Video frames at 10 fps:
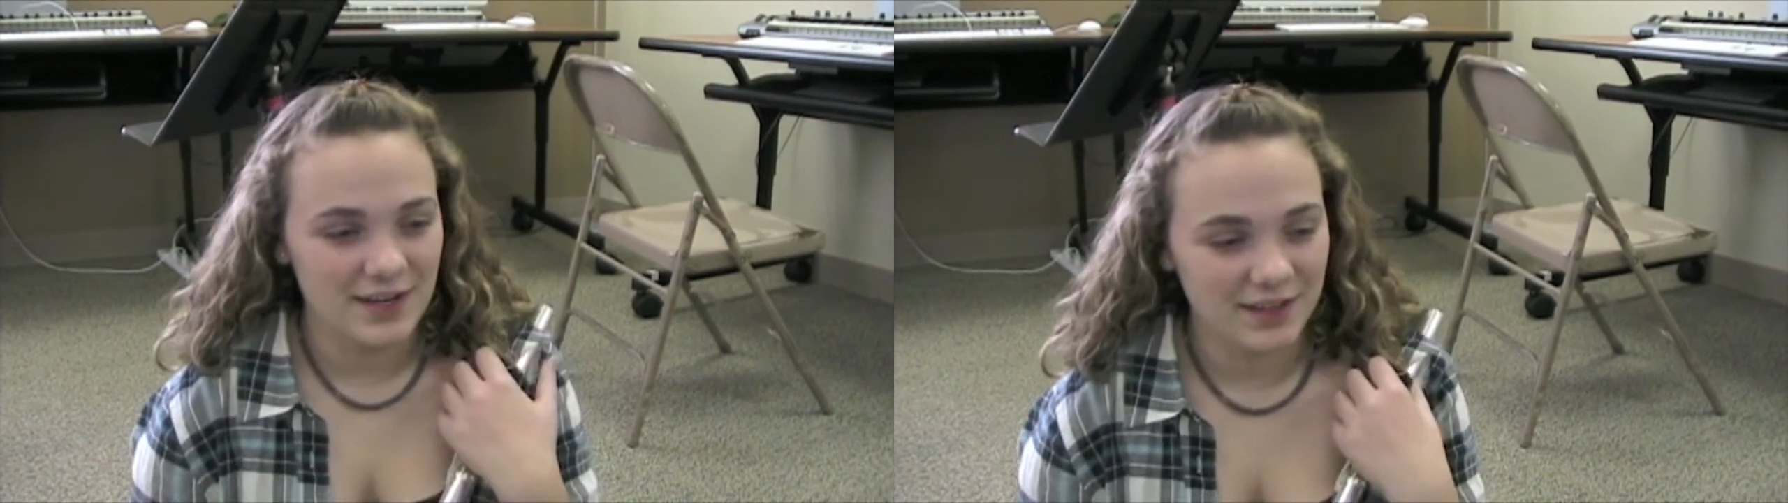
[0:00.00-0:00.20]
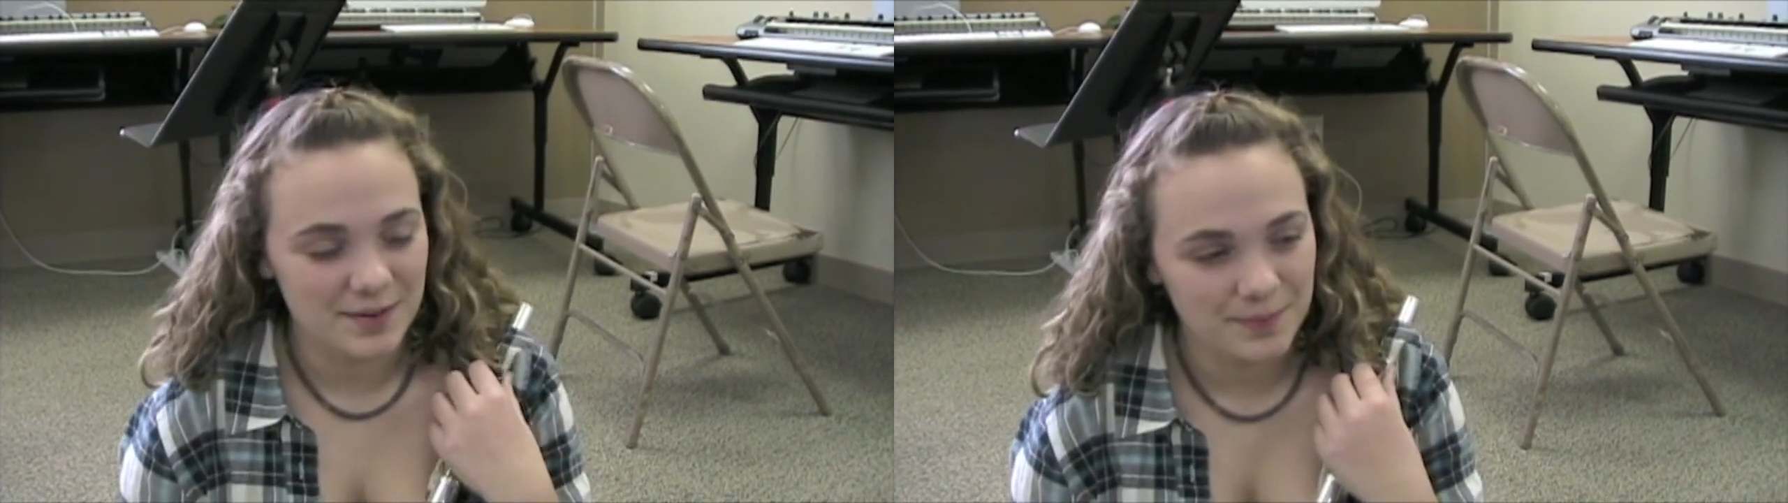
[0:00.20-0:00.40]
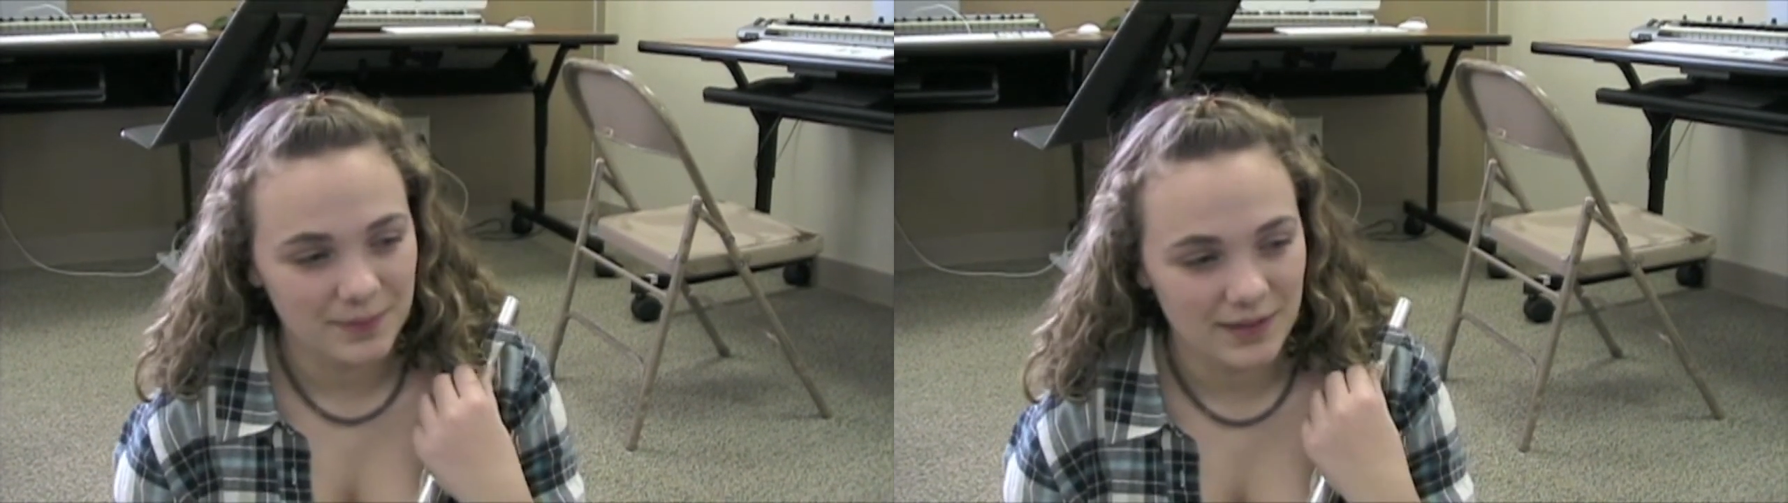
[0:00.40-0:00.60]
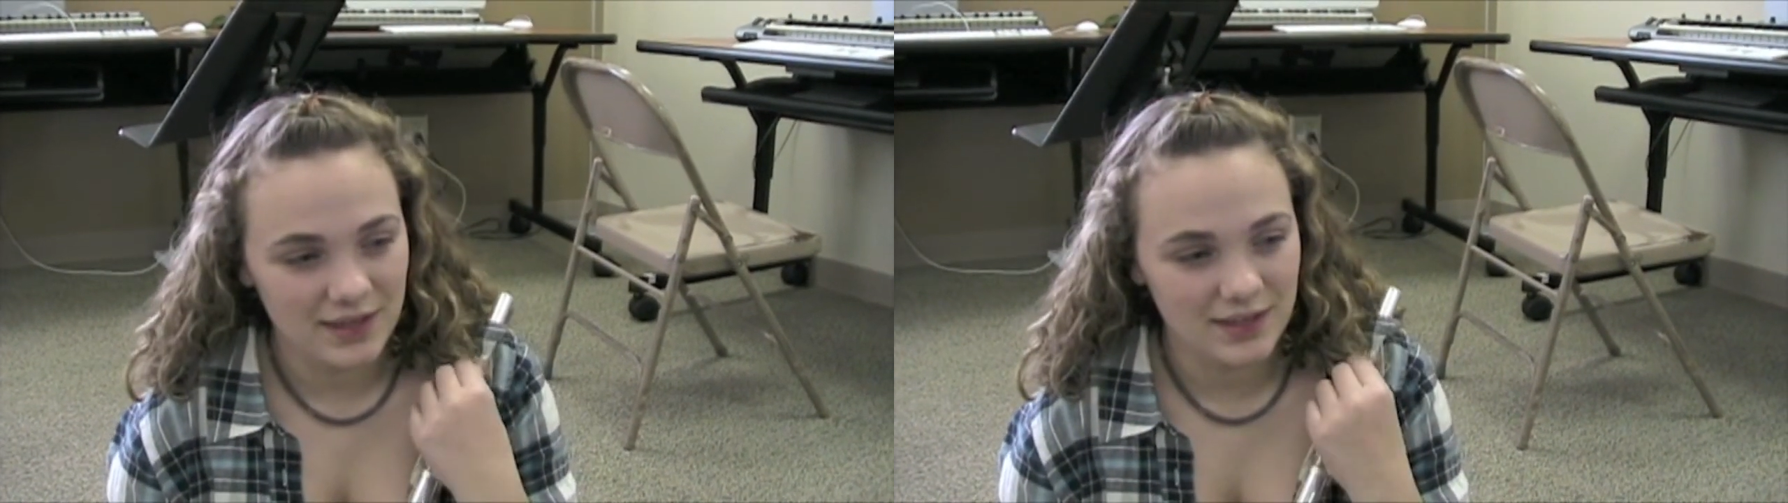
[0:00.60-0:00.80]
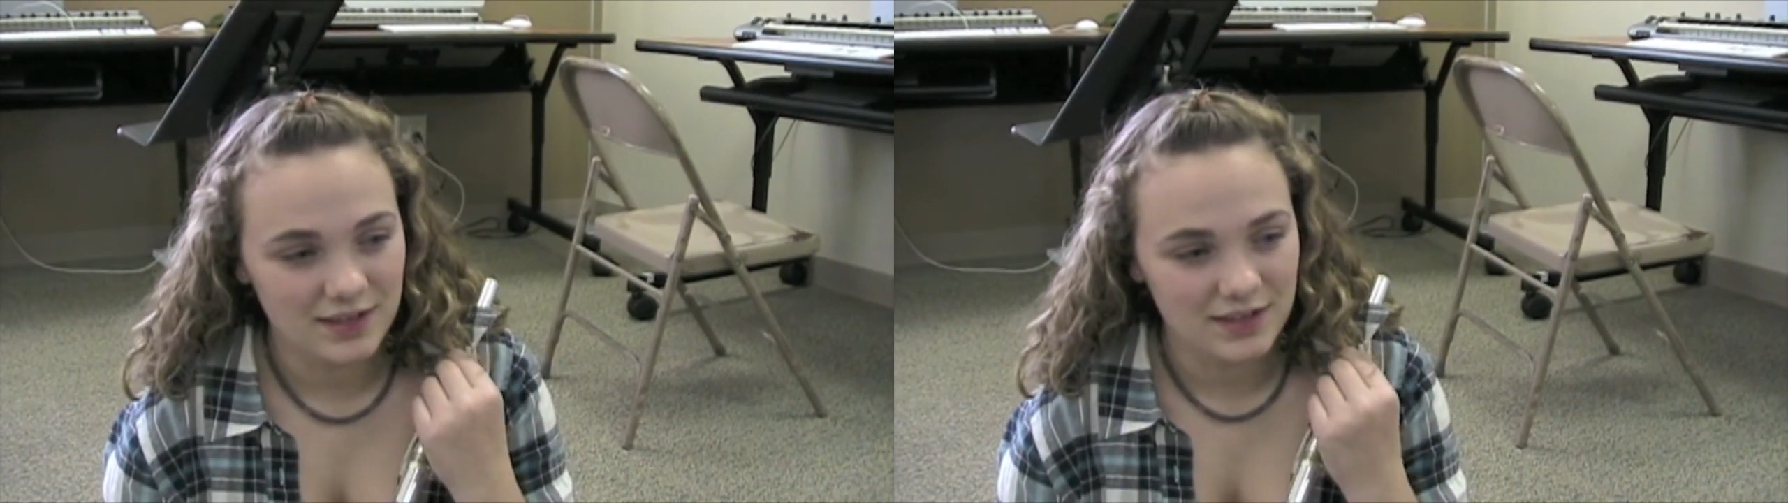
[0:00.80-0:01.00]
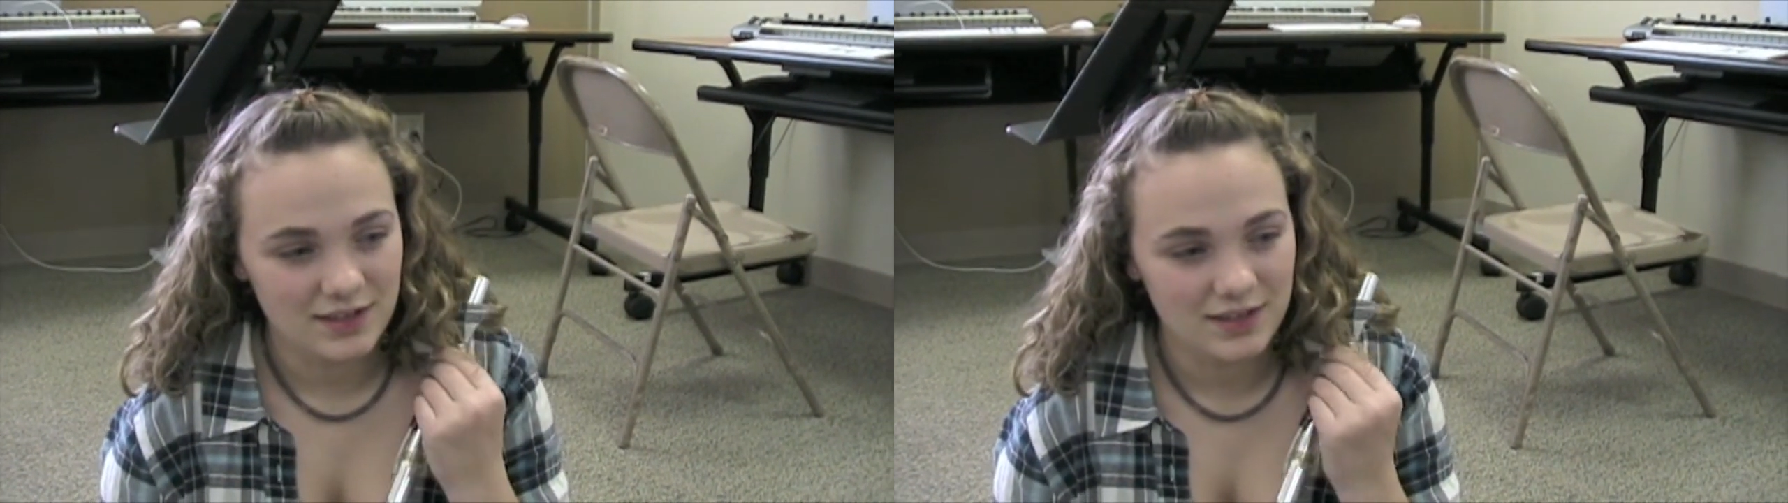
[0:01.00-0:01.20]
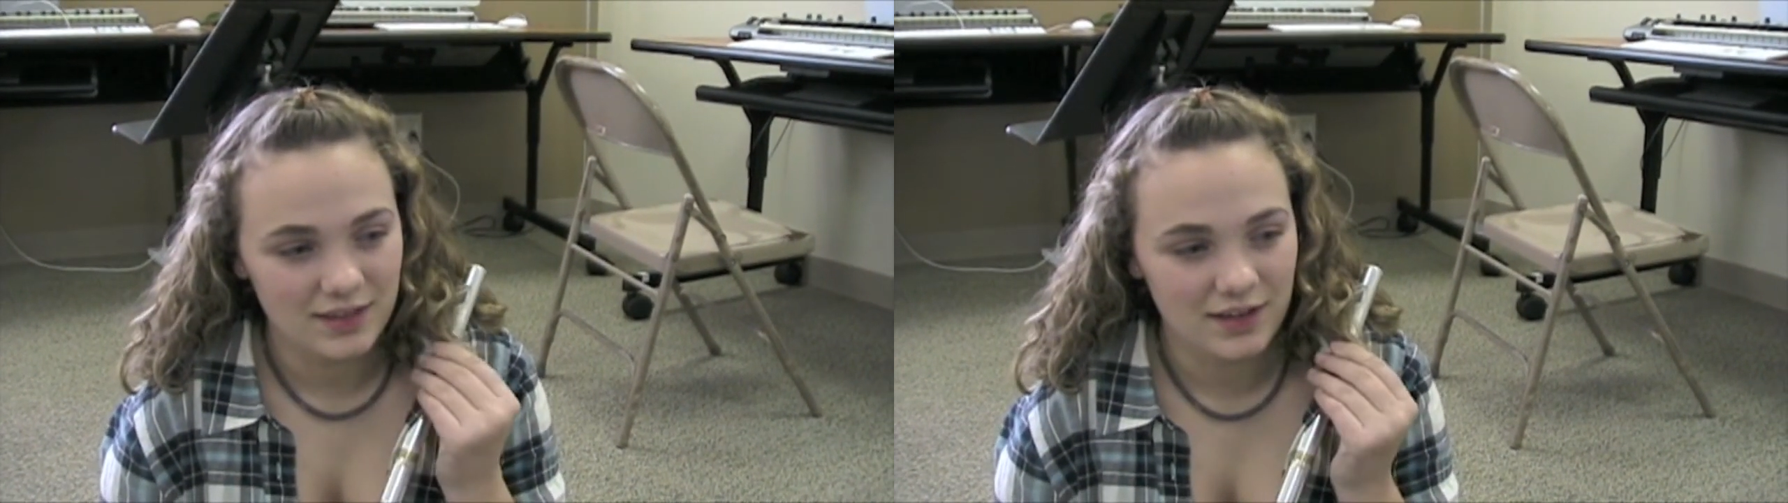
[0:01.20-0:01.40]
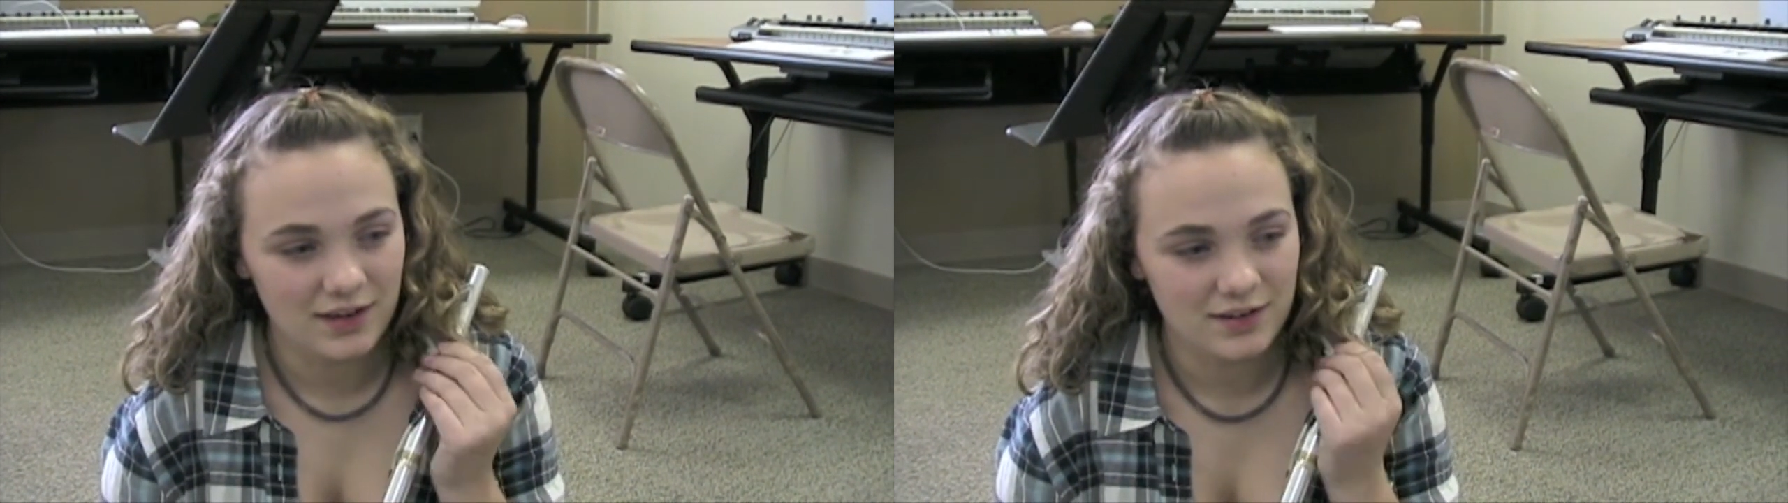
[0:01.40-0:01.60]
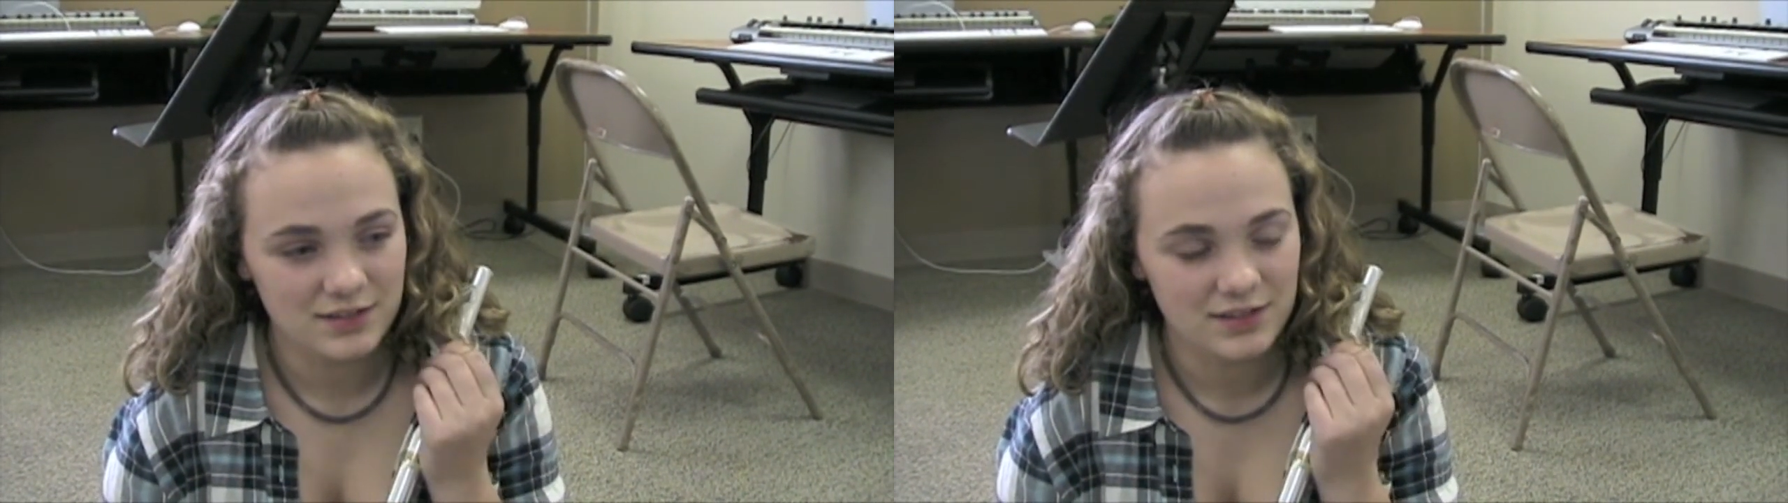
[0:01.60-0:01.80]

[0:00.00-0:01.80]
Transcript: to complete their